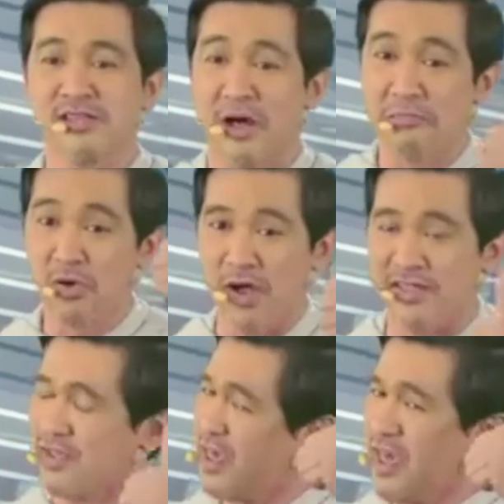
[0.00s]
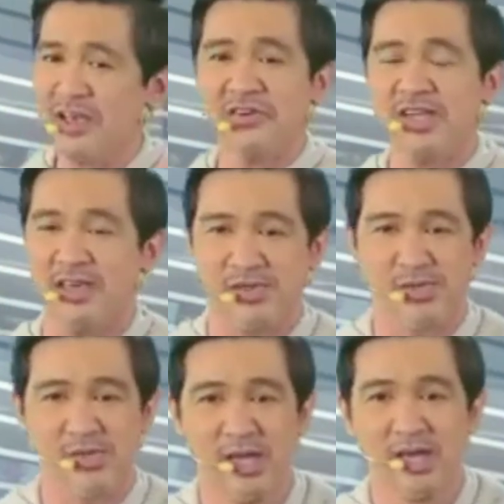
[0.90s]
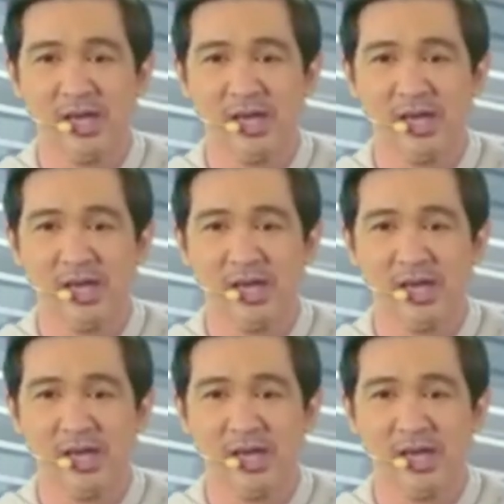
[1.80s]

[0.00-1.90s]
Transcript: The number 1, key ingredients.